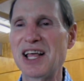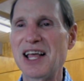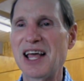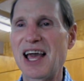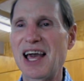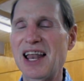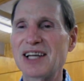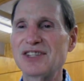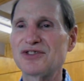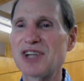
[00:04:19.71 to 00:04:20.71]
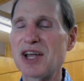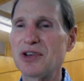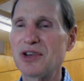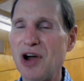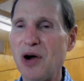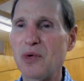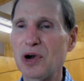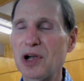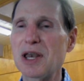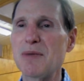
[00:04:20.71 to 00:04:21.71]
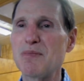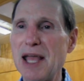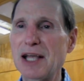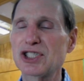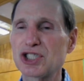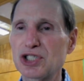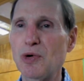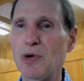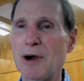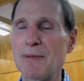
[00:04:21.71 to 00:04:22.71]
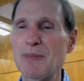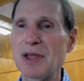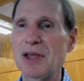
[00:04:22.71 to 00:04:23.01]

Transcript: And I said, no, we're going to make sure